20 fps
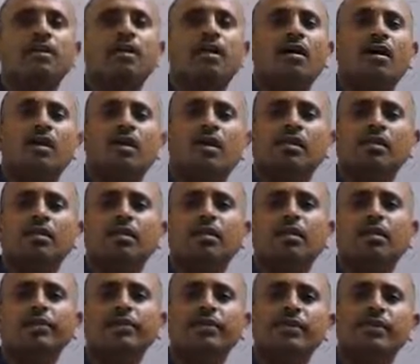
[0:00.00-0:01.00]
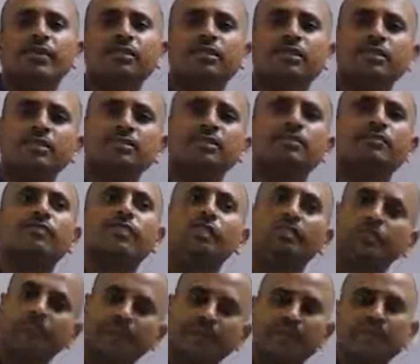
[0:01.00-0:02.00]
all the living things
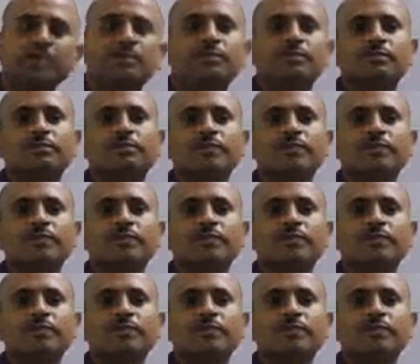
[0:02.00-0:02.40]
will breathe,